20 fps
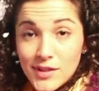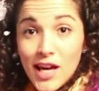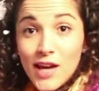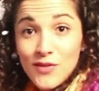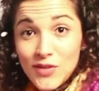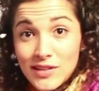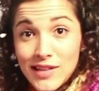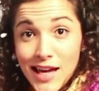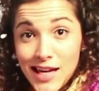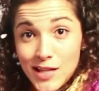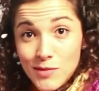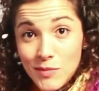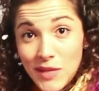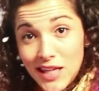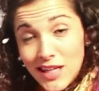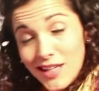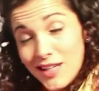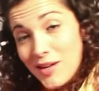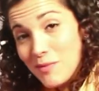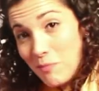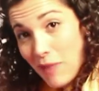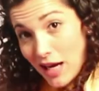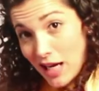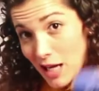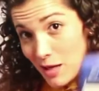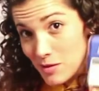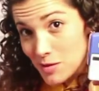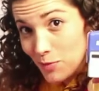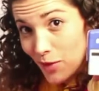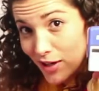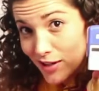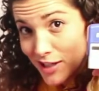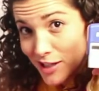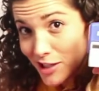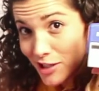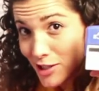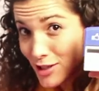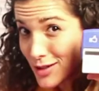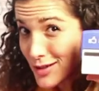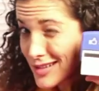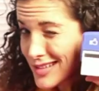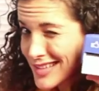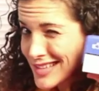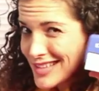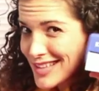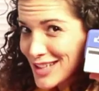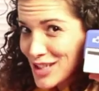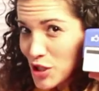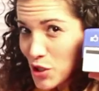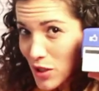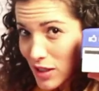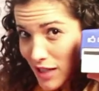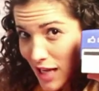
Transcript: If you like me, my name's Marley Q. You can